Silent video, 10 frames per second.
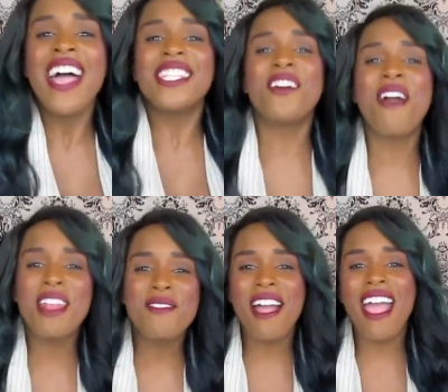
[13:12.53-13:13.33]
So
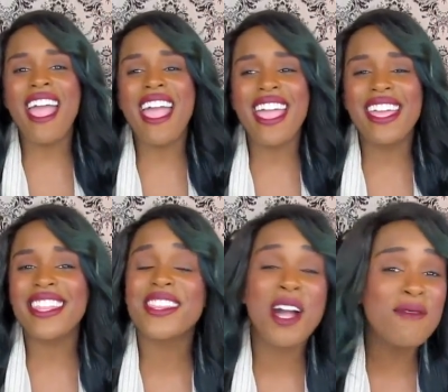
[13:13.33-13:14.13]

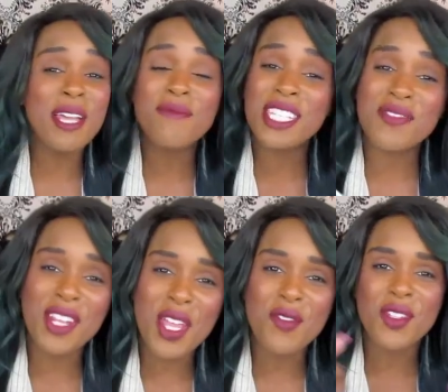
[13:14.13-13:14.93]
anyway, thumbs up this
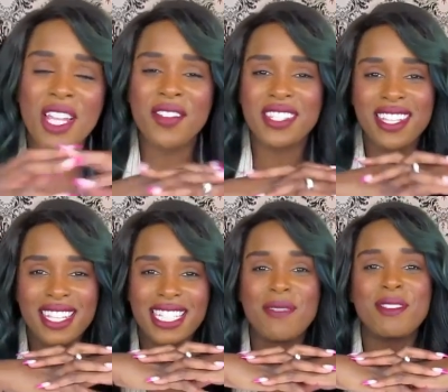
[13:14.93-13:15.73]
video if you love seeing
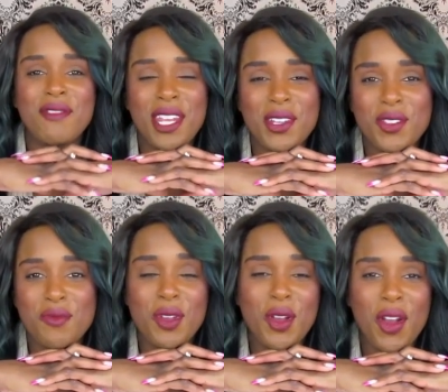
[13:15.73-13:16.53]
these types of videos
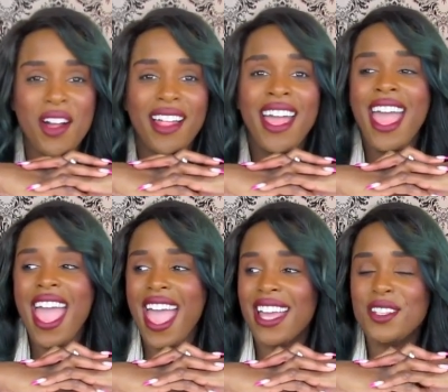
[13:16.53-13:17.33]
from your girl.
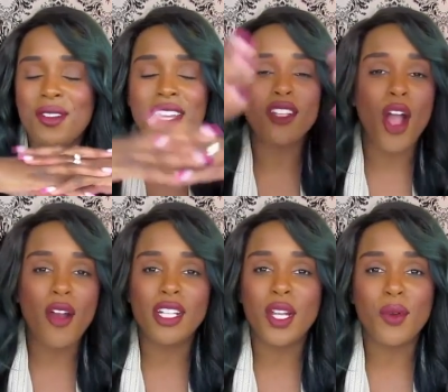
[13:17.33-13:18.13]
And you guys
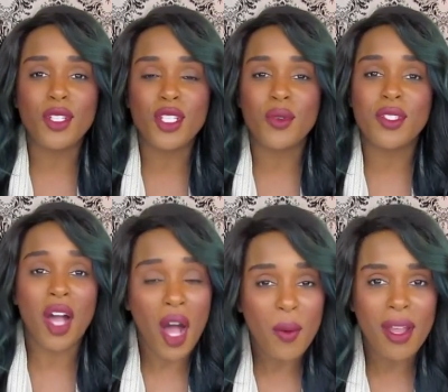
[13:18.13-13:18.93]
already know what to do. As
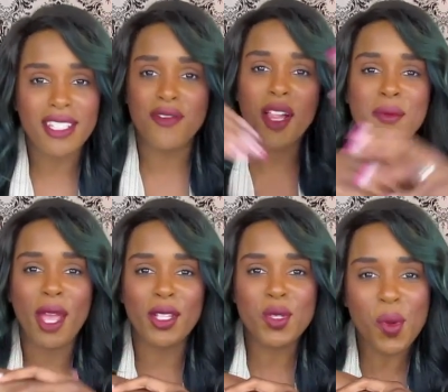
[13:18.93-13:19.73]
always, follow
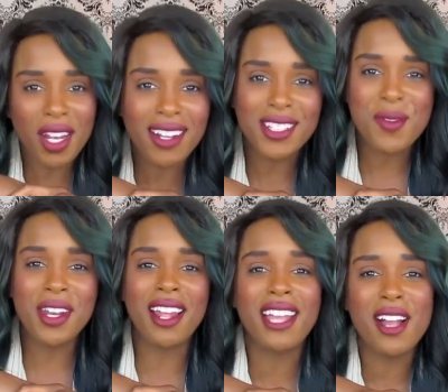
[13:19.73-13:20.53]
me on Twitter,
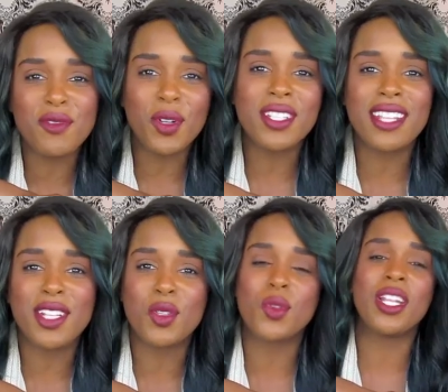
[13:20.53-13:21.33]
twitter.com forward
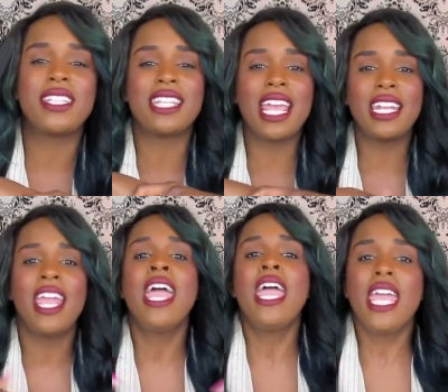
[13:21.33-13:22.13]
slash socialite
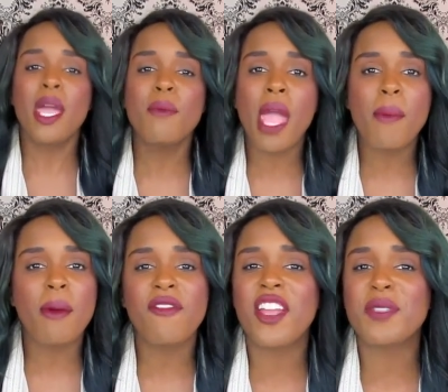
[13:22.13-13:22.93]
Sande. Hit me up
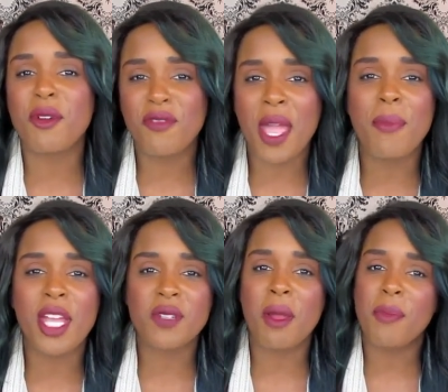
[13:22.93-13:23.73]
on my Facebook fan
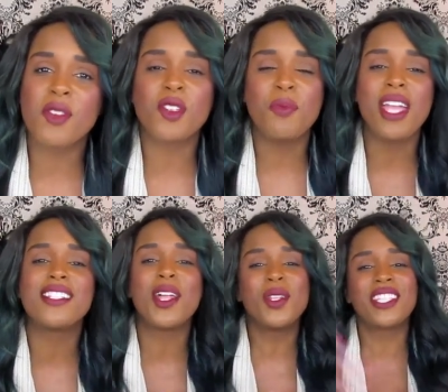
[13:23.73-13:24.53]
page and my Pinterest
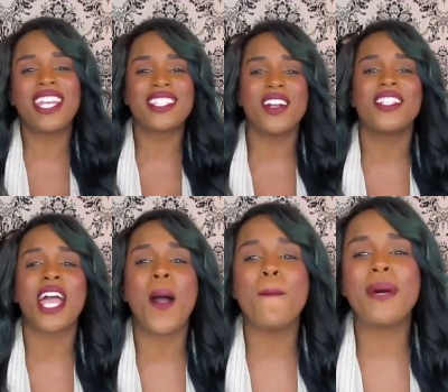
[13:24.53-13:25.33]
page. Those links are
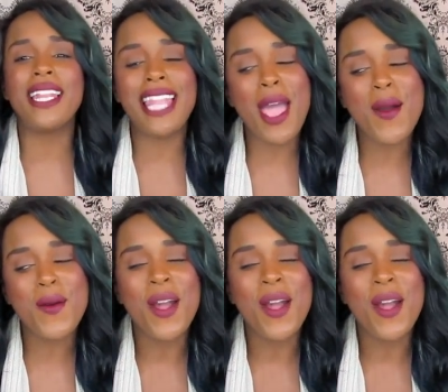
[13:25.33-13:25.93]
down below.